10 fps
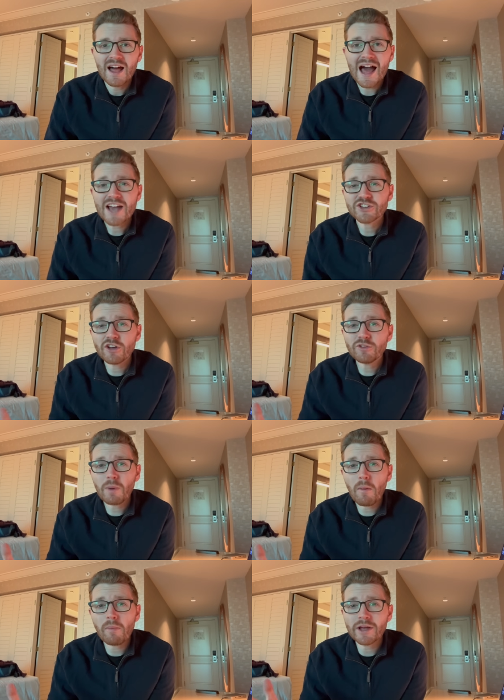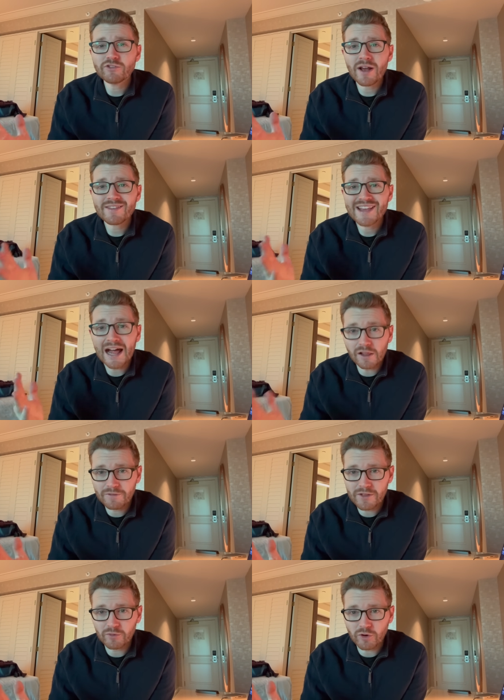I should also probably address the
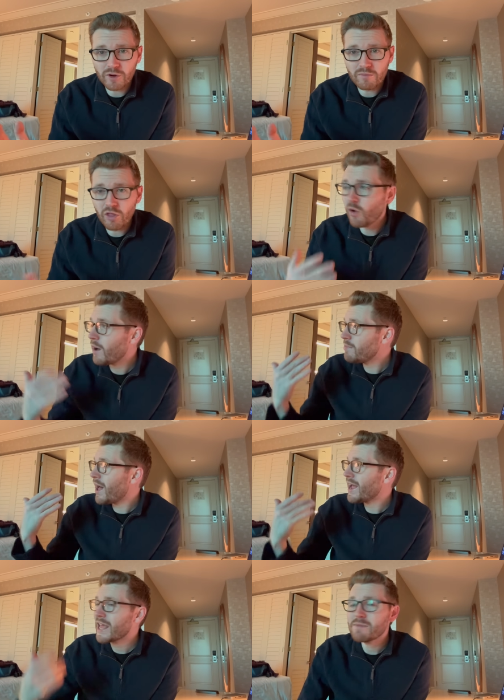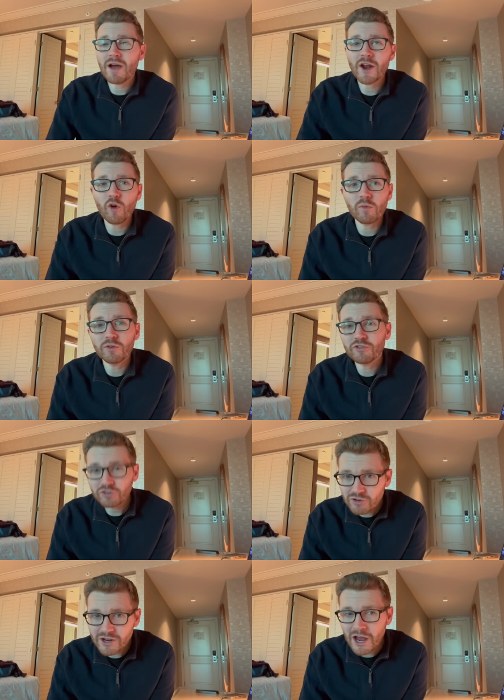elephant in the room, though I'm not in my normal
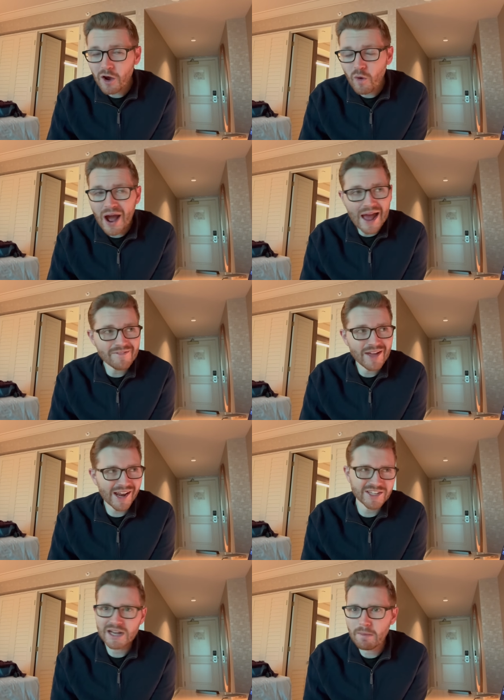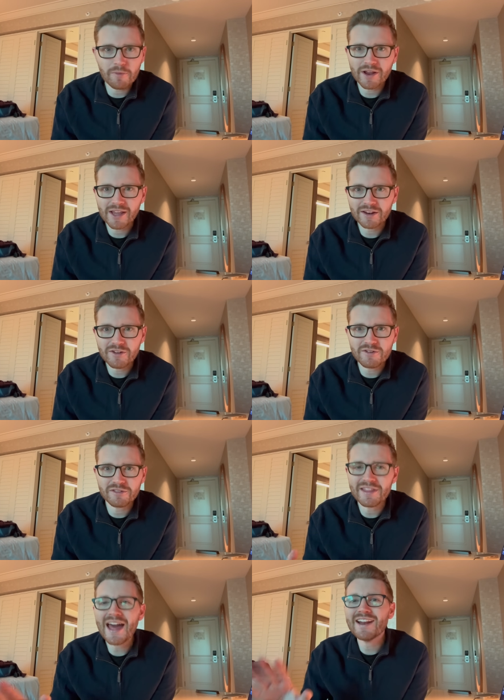studio. I've got to talk about breaking news,
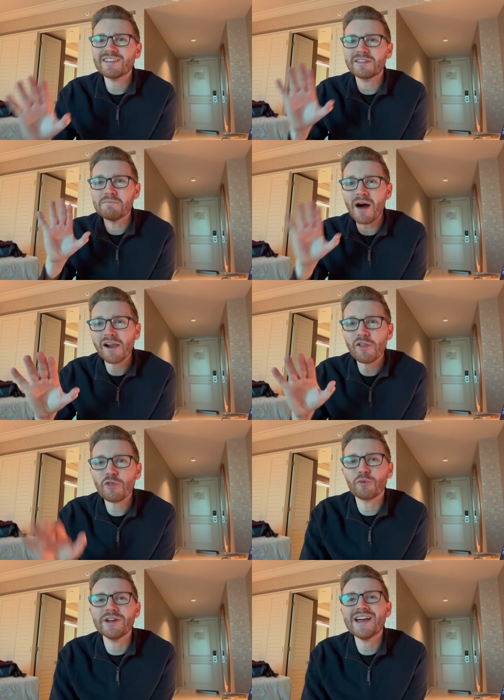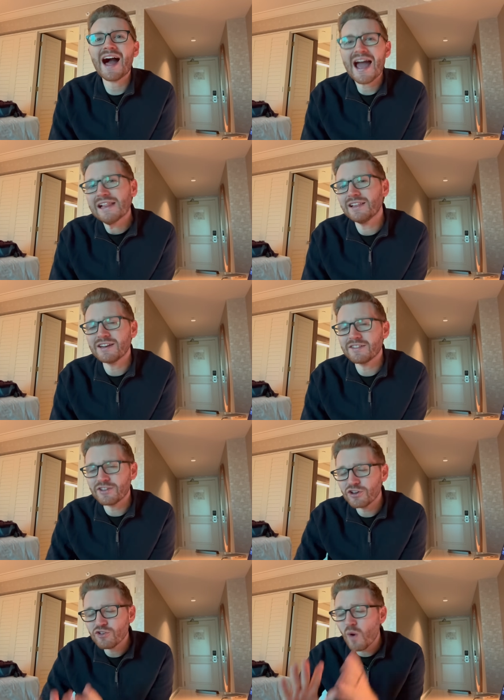and that is that the Model 3 Highland, the
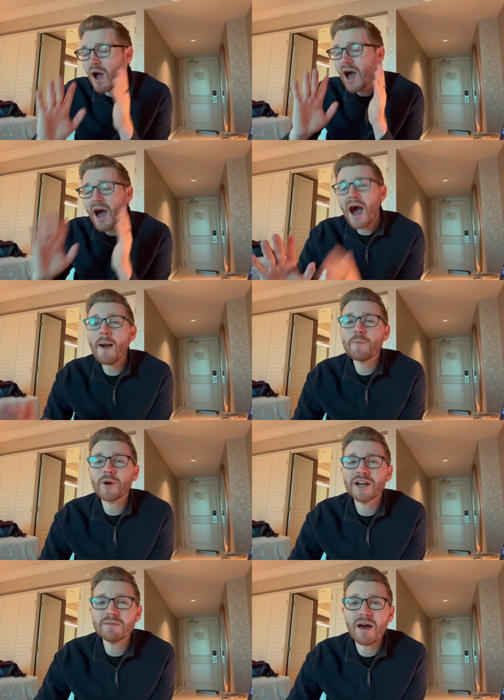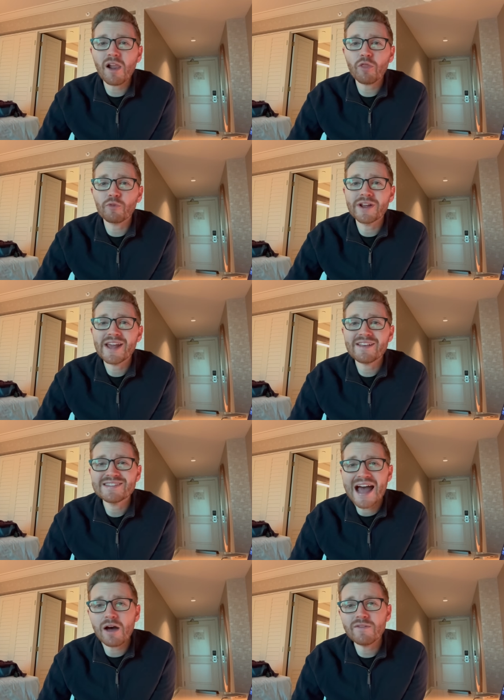new upgraded Model 3, is
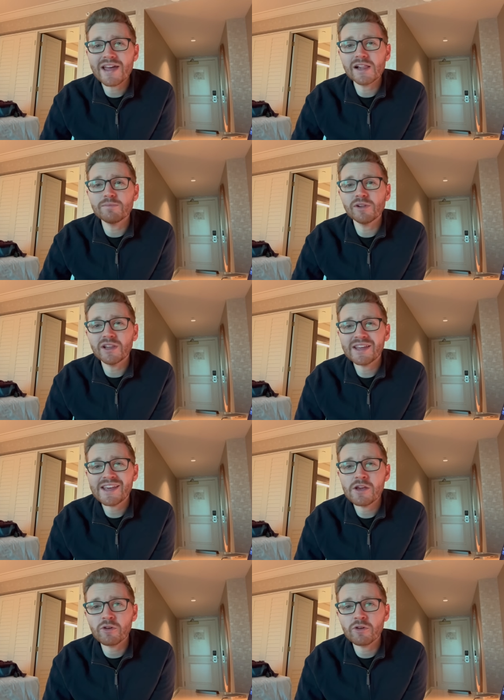now available here